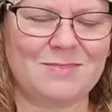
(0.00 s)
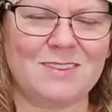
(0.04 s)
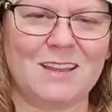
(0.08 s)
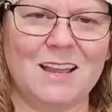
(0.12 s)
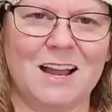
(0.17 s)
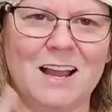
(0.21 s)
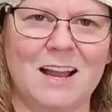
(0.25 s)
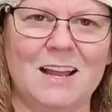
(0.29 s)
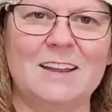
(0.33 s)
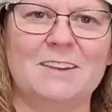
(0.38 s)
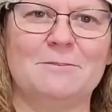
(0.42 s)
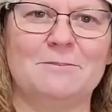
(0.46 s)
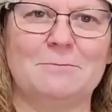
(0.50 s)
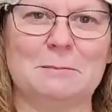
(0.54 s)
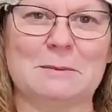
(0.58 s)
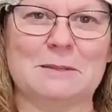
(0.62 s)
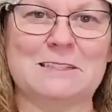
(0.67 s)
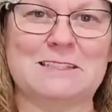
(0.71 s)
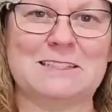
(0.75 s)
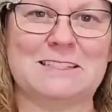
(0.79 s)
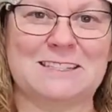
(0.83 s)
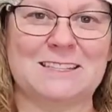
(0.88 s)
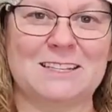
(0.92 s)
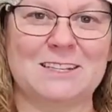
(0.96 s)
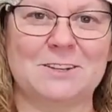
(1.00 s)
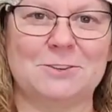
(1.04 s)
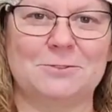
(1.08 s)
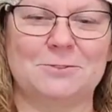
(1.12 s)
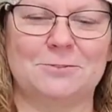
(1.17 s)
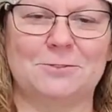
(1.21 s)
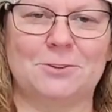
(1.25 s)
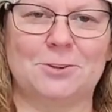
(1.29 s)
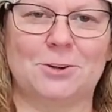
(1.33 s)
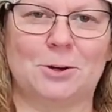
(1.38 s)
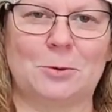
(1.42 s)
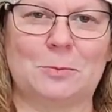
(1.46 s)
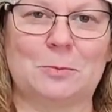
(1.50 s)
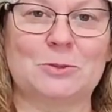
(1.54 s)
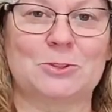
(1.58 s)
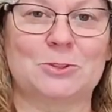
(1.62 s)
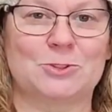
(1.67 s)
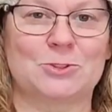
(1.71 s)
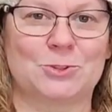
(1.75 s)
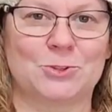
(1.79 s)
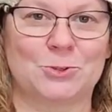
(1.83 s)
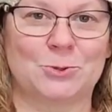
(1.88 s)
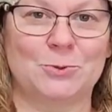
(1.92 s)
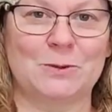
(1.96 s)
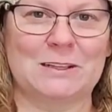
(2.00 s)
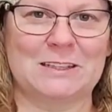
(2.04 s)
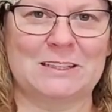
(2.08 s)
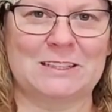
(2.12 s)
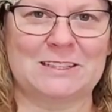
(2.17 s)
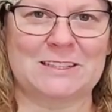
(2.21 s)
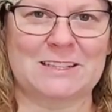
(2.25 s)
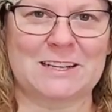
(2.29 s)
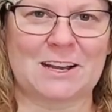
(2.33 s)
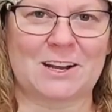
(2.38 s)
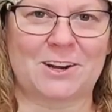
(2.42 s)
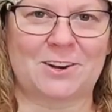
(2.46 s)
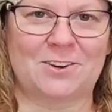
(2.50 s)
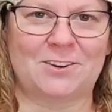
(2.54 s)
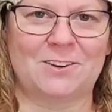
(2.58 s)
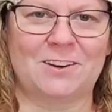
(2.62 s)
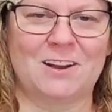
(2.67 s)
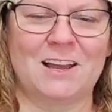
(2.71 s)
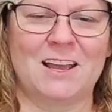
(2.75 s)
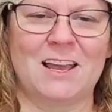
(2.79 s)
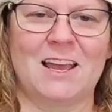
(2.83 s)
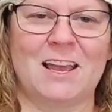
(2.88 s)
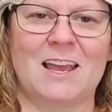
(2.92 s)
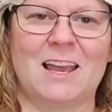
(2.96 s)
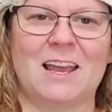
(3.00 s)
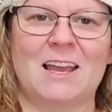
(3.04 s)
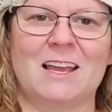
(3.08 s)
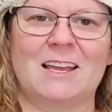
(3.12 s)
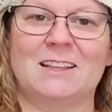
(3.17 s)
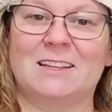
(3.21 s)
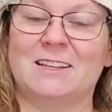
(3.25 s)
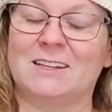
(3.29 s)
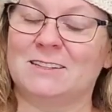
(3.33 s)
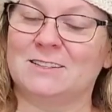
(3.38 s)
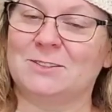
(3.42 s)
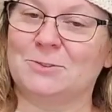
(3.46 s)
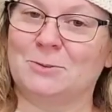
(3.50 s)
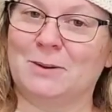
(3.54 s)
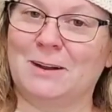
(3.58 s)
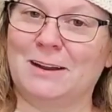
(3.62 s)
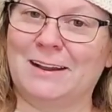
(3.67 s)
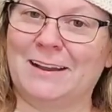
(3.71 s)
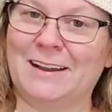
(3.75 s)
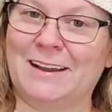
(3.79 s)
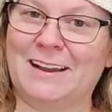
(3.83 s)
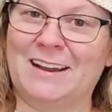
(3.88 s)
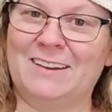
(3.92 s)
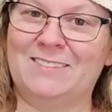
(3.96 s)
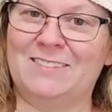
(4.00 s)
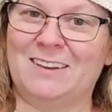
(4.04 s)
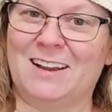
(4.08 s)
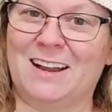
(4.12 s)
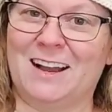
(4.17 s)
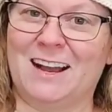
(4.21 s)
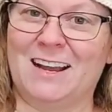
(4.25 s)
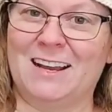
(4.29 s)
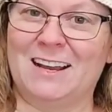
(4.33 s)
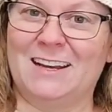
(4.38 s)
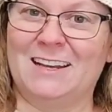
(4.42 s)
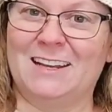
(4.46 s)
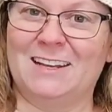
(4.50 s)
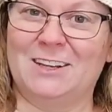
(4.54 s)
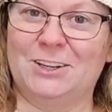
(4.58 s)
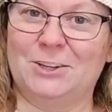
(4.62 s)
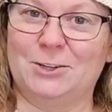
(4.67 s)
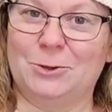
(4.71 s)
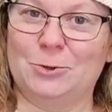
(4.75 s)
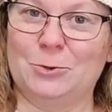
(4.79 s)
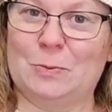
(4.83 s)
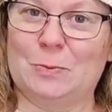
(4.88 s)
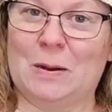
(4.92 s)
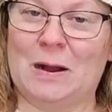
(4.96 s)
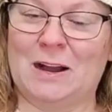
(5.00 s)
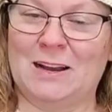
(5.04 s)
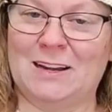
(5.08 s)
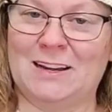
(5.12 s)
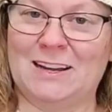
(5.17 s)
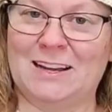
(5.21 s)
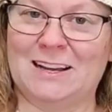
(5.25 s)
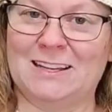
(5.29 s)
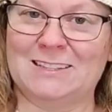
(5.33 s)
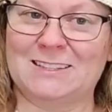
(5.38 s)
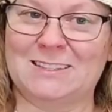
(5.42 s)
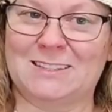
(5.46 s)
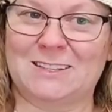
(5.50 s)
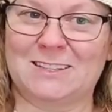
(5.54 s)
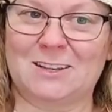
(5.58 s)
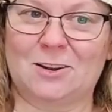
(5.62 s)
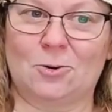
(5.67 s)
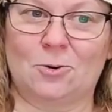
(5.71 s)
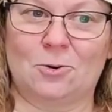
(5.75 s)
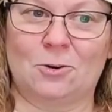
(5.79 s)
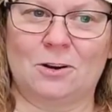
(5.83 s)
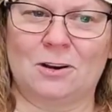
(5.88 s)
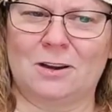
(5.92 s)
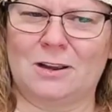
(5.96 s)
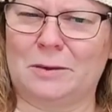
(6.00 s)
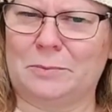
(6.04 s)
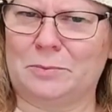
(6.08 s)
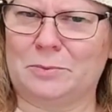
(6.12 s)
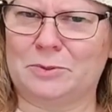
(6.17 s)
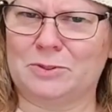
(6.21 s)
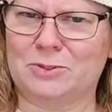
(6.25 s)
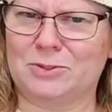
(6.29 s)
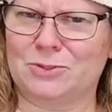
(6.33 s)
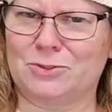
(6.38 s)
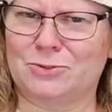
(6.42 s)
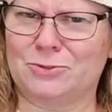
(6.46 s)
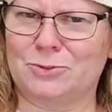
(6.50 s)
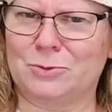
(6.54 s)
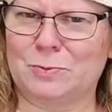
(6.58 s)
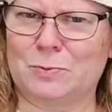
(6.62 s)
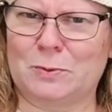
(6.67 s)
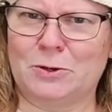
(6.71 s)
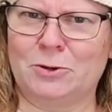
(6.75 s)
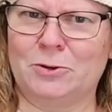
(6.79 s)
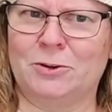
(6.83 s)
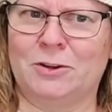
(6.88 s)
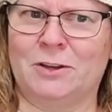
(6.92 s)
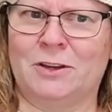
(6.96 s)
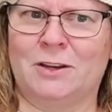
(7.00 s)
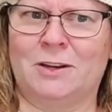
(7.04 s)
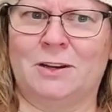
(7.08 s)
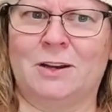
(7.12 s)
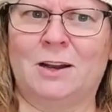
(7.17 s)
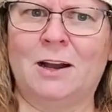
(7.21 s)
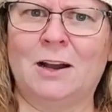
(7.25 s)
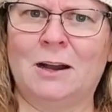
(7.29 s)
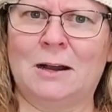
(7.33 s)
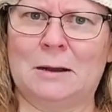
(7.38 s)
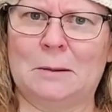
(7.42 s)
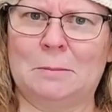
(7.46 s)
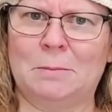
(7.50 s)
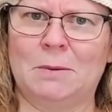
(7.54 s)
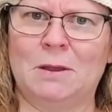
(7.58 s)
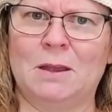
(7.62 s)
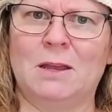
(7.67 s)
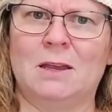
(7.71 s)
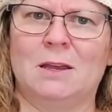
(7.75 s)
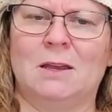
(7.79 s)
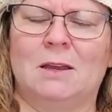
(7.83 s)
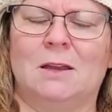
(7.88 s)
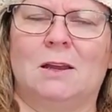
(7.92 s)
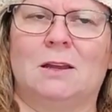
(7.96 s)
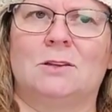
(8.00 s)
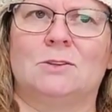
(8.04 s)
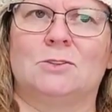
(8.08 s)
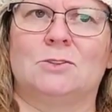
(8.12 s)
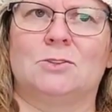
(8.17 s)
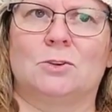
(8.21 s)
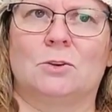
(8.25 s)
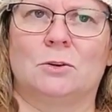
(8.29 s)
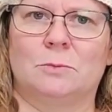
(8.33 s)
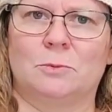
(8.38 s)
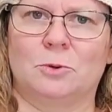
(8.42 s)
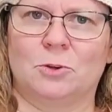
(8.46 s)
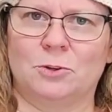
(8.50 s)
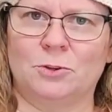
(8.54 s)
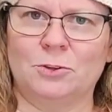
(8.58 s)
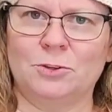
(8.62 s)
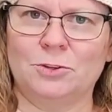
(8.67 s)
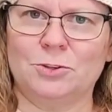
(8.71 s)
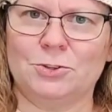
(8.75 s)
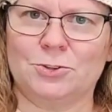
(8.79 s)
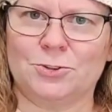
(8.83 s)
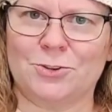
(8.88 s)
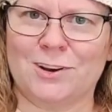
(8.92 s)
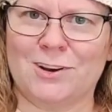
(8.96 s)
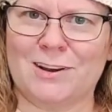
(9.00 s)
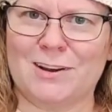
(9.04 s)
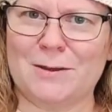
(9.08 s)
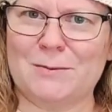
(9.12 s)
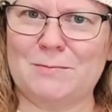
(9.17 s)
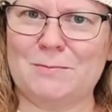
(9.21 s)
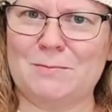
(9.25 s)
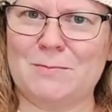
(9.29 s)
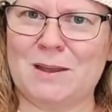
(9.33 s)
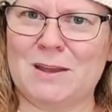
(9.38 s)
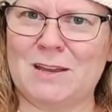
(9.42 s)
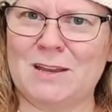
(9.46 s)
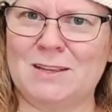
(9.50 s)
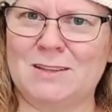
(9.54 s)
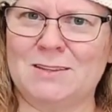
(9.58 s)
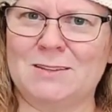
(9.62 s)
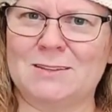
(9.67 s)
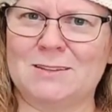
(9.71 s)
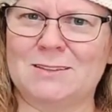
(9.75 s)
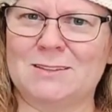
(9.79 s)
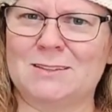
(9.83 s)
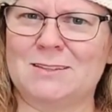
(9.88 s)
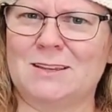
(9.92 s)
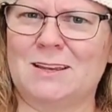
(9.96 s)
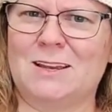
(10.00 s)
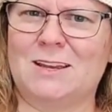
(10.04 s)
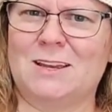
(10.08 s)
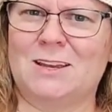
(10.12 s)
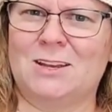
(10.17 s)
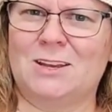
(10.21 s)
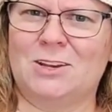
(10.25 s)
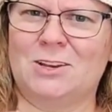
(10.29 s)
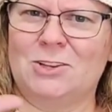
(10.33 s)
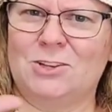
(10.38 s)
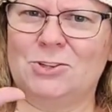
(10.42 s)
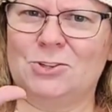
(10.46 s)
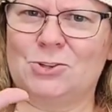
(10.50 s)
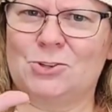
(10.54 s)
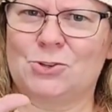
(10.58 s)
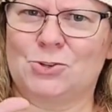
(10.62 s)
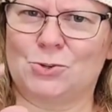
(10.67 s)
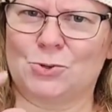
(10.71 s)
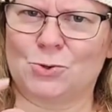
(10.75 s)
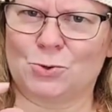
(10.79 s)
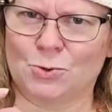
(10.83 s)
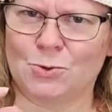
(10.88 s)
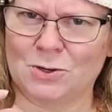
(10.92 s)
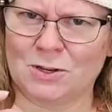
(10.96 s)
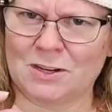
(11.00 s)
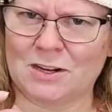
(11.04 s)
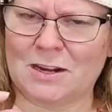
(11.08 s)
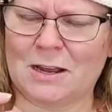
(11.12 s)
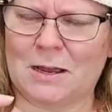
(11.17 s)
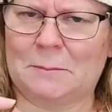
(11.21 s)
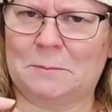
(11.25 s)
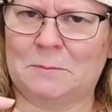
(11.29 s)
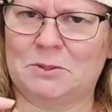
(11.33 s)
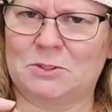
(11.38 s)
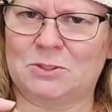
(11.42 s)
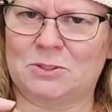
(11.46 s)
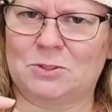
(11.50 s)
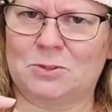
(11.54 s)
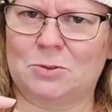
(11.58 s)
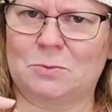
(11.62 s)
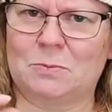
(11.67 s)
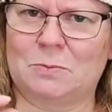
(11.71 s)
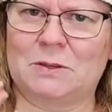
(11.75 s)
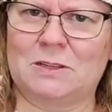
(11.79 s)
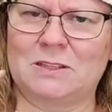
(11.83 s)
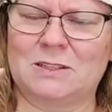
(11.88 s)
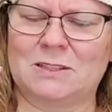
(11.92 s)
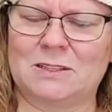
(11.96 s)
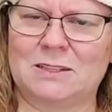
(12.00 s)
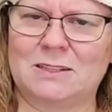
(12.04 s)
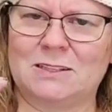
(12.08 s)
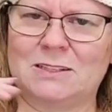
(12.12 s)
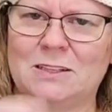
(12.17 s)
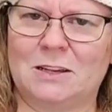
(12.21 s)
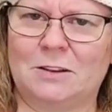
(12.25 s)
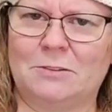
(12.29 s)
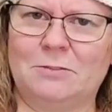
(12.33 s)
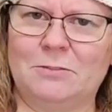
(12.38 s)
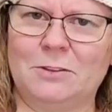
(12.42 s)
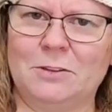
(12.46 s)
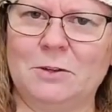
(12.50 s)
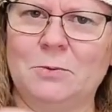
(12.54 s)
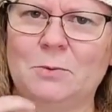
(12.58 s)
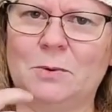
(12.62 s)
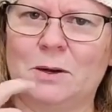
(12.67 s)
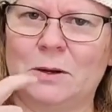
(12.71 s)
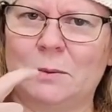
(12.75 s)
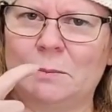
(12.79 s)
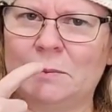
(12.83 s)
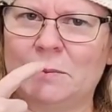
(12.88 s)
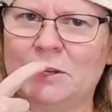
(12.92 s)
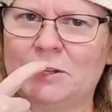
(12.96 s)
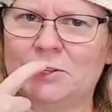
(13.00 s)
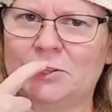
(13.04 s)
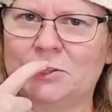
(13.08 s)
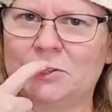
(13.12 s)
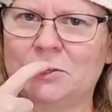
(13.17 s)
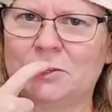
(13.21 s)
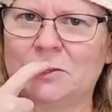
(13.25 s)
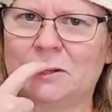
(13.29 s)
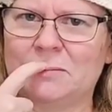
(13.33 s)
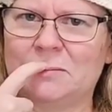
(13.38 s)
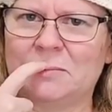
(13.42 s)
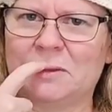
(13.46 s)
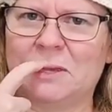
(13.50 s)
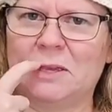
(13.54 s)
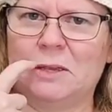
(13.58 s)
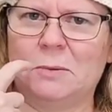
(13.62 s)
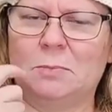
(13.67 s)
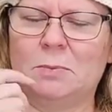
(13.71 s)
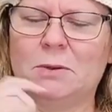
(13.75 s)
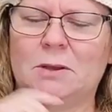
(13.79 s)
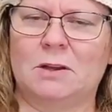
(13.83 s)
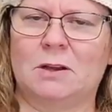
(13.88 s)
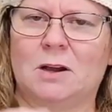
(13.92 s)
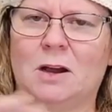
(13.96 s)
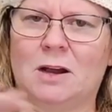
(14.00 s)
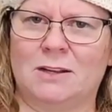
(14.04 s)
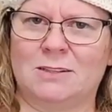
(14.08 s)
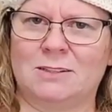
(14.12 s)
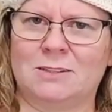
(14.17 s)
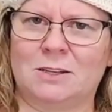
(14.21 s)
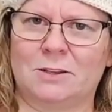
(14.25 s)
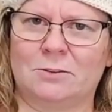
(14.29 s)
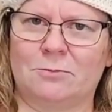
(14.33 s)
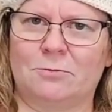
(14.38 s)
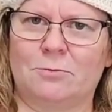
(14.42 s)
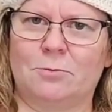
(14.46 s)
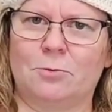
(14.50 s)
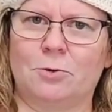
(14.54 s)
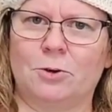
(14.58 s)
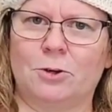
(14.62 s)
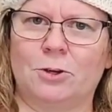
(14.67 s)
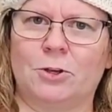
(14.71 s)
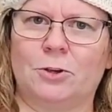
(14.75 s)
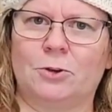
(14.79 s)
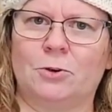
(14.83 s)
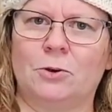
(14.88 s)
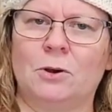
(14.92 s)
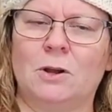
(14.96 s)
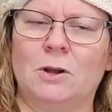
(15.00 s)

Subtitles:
I have been sick for almost 2 weeks now, and that's why I haven't gotten any new podcasts or episodes, period, up. So I'm going to try and make this a short episode because I definitely want to make sure that I'm keeping content for you.